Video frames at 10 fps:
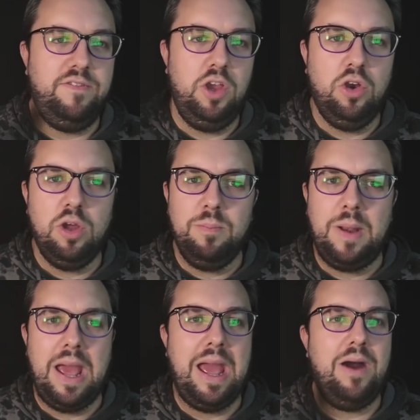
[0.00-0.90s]
If you can
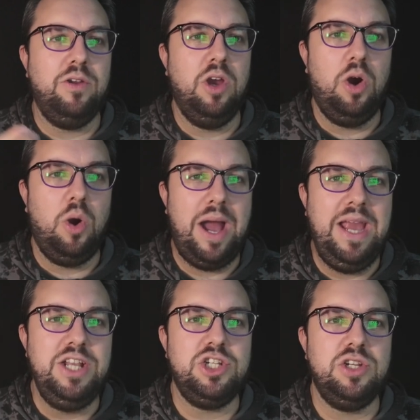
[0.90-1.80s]
play out your
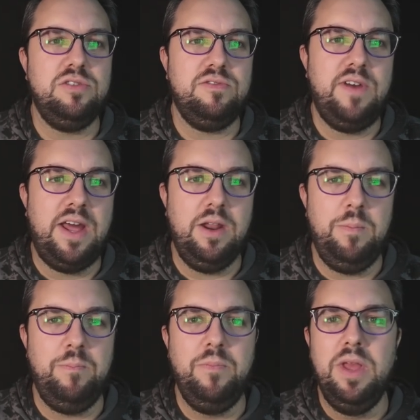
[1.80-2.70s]
Agent
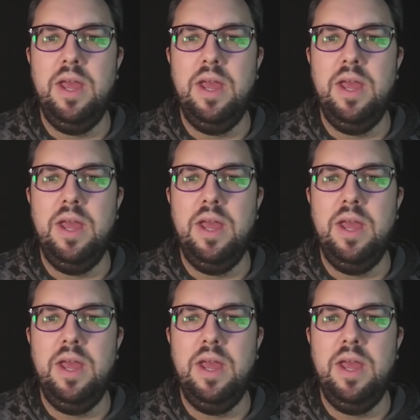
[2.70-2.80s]
Venom